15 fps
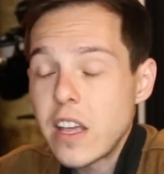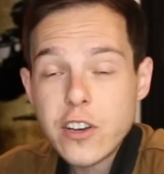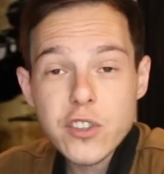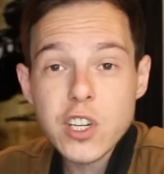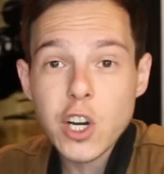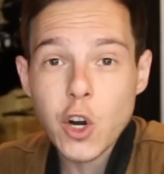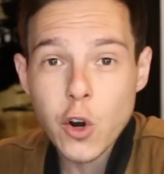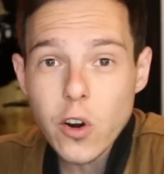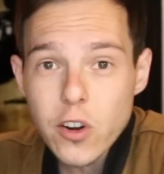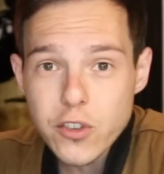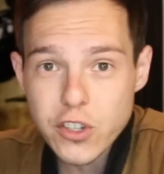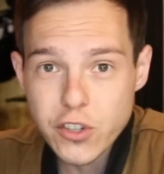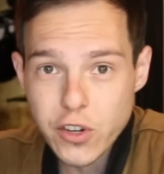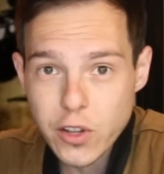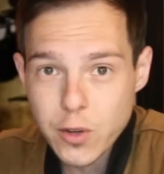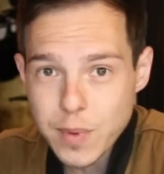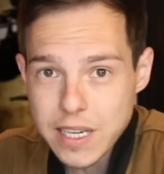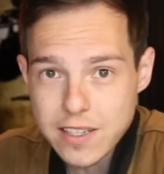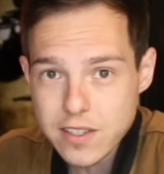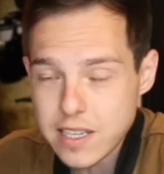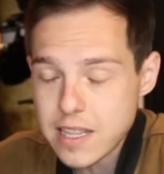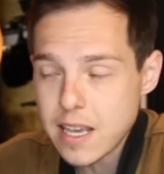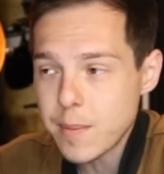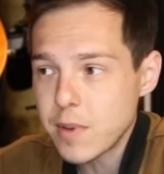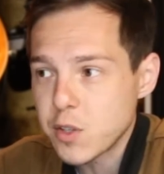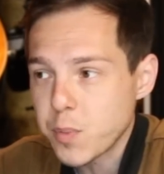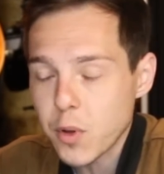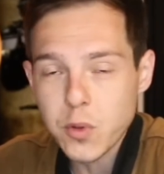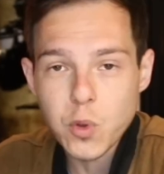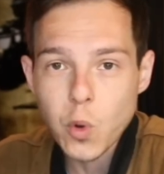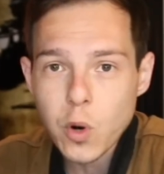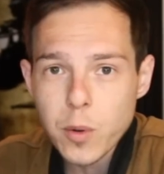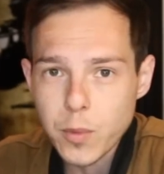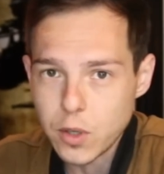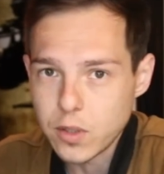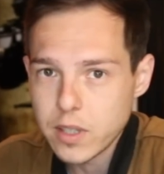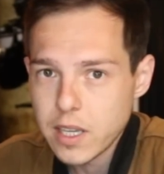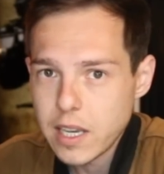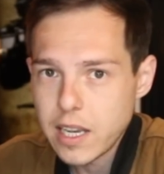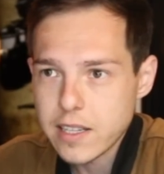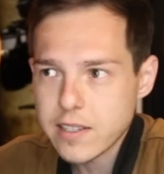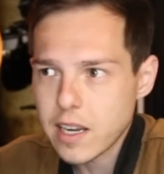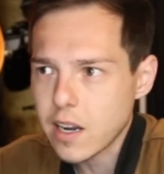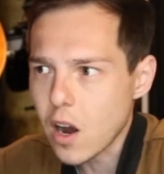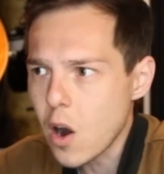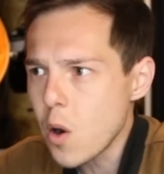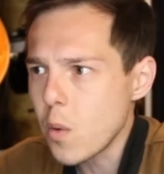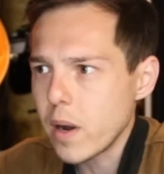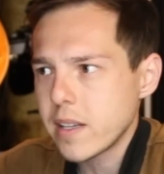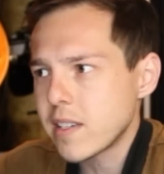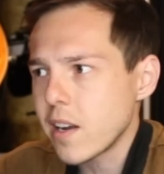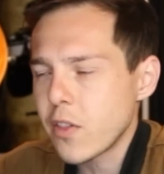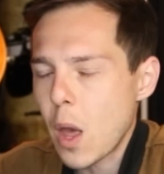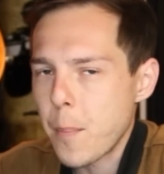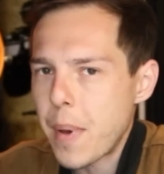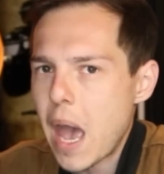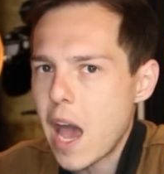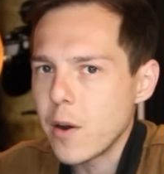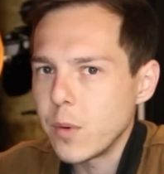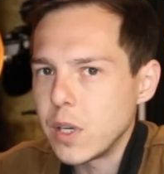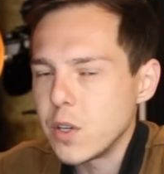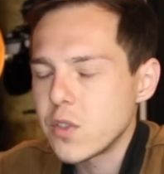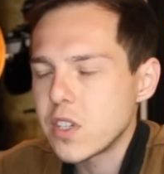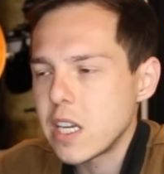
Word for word: they just encourage each other because to them it's both normal. It's like, oh, it's not that bad when you